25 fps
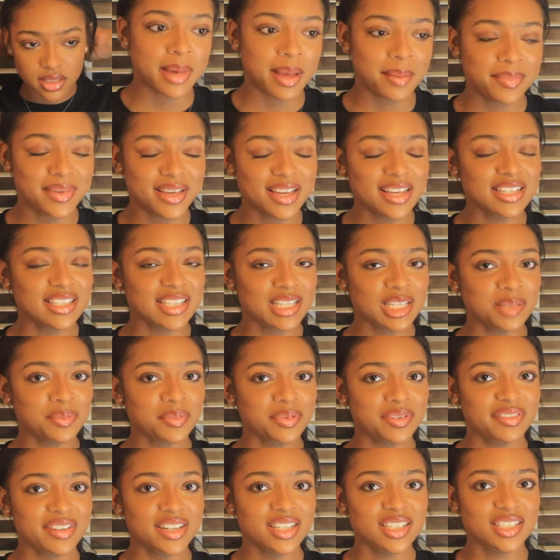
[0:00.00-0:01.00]
My biggest
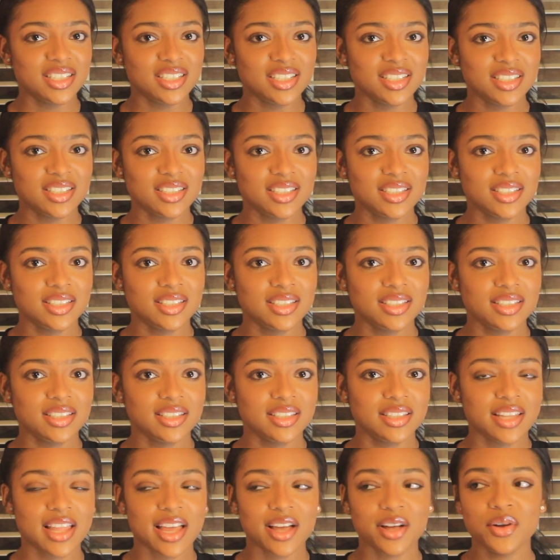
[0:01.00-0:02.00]
inspiration,
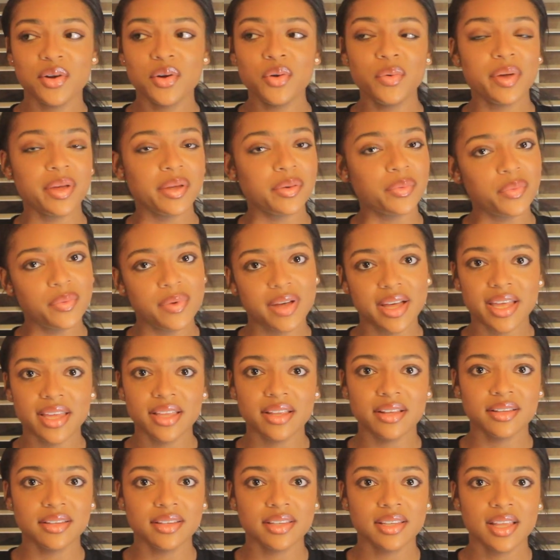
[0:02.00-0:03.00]
like who and
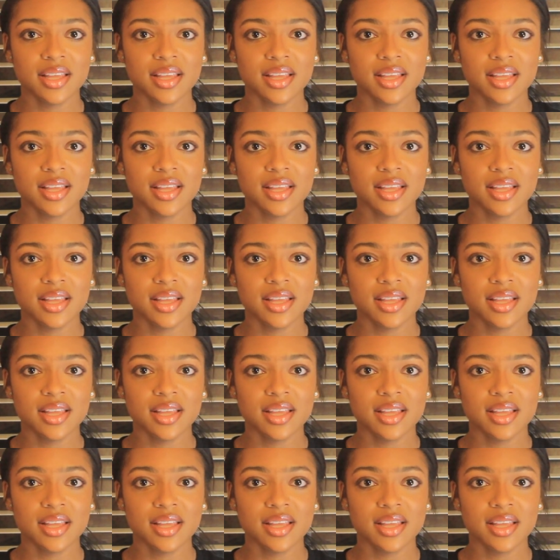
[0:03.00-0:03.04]
what,